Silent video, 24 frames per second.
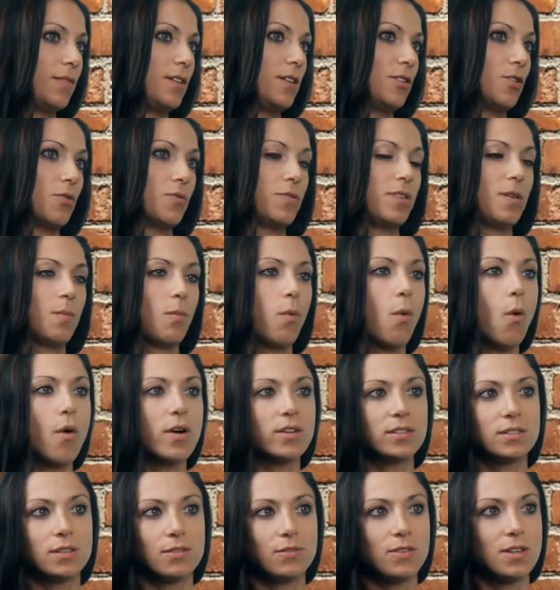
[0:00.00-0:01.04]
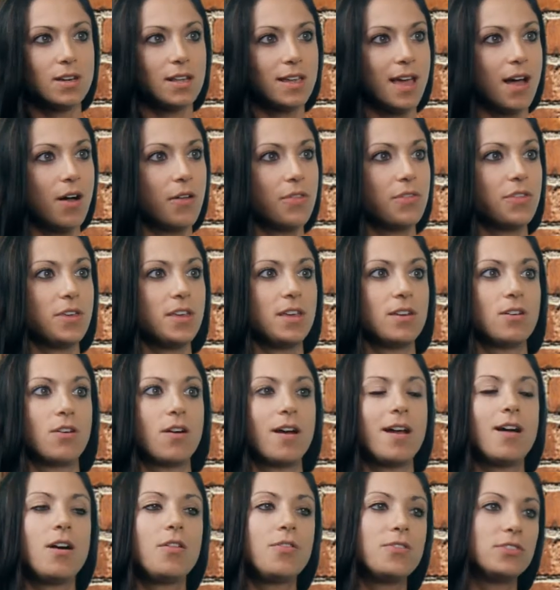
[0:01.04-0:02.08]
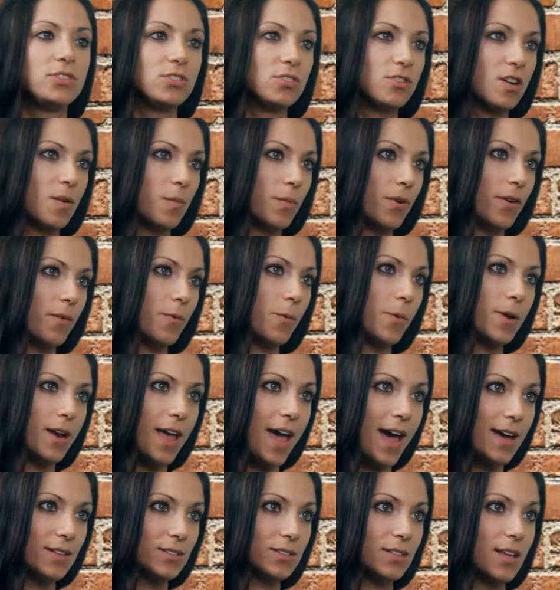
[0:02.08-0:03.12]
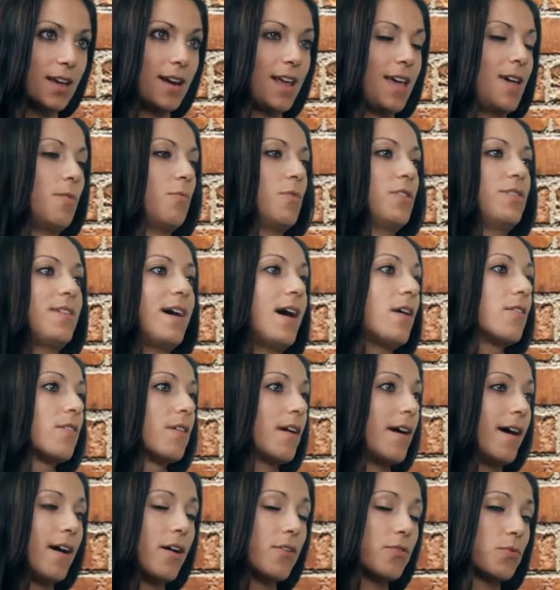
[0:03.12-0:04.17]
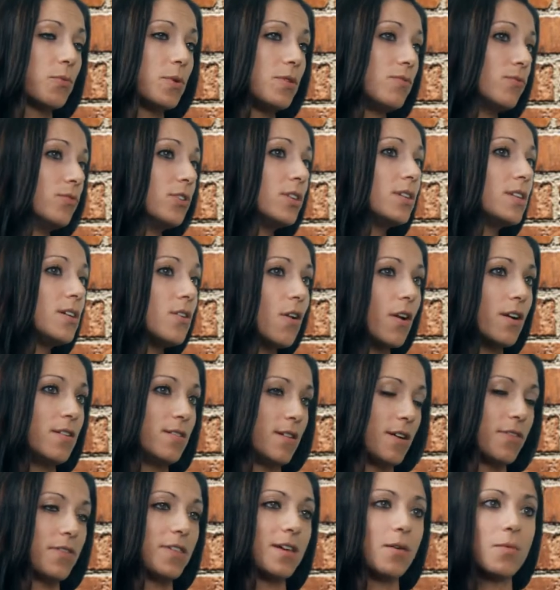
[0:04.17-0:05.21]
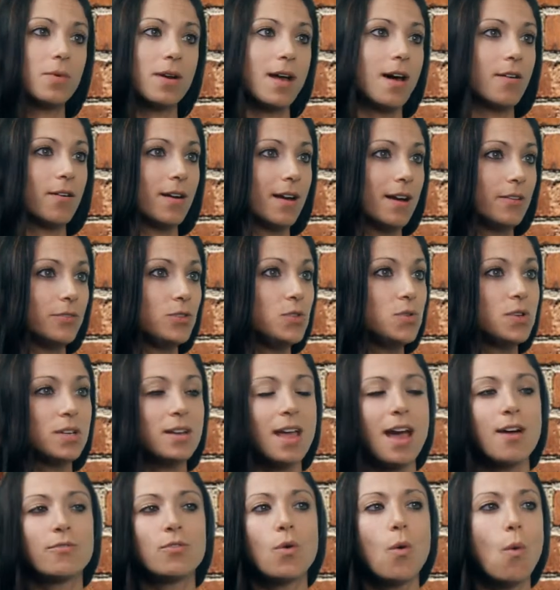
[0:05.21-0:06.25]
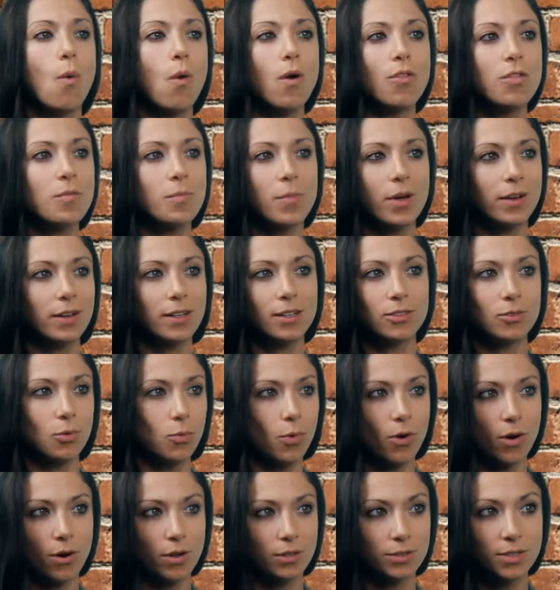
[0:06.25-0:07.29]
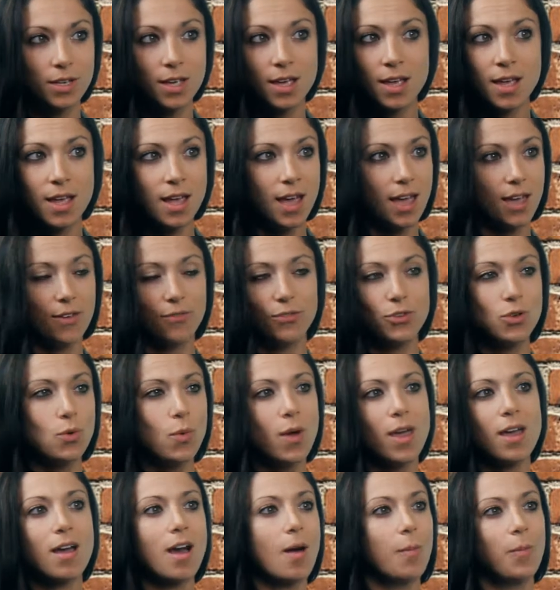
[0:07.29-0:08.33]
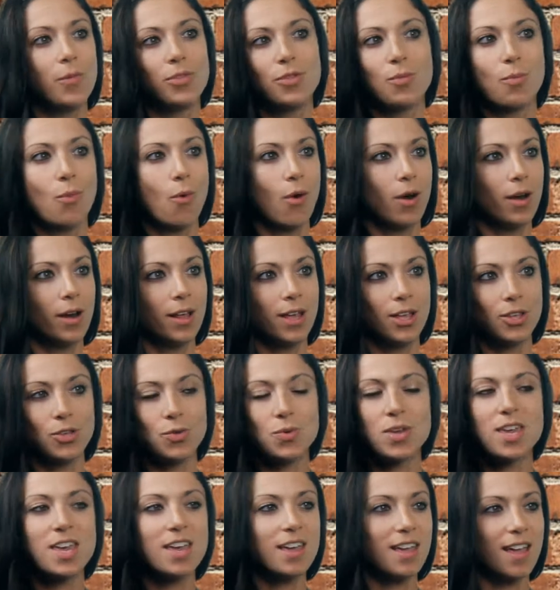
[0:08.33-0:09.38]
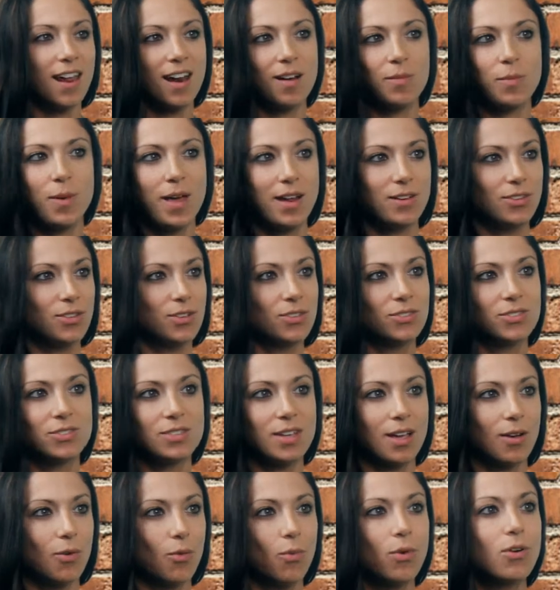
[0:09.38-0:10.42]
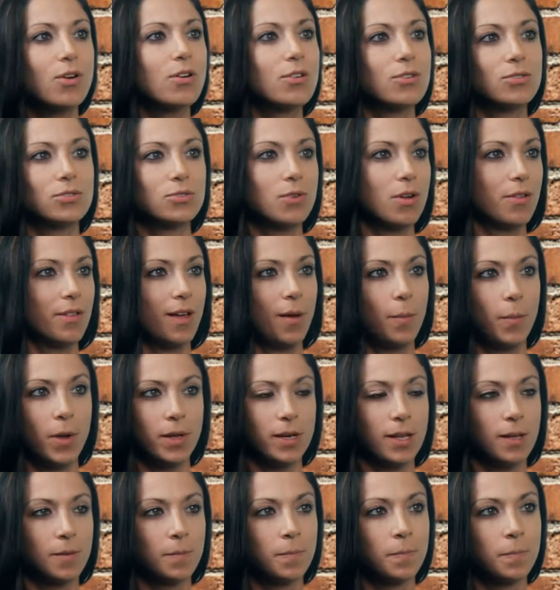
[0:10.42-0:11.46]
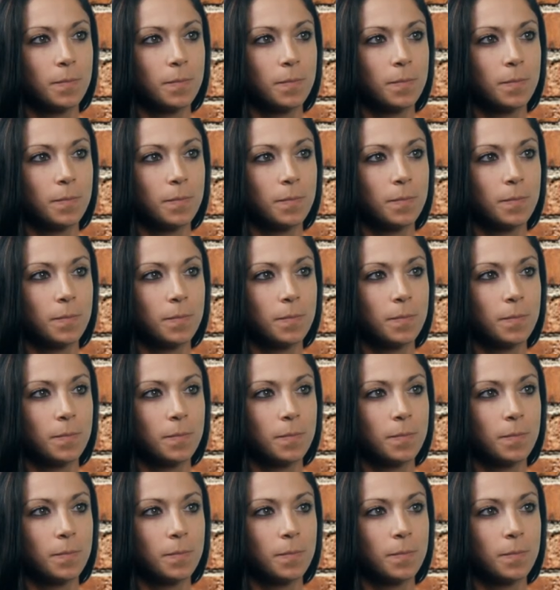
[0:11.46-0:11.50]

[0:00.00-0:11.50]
the importance of eating healthy, and our health is our #1 asset. And without our health, we really are nothing without our health. You can have all the money in the world. If you wake up in the morning and you can't get out of bed and you're sick, what good is all that money?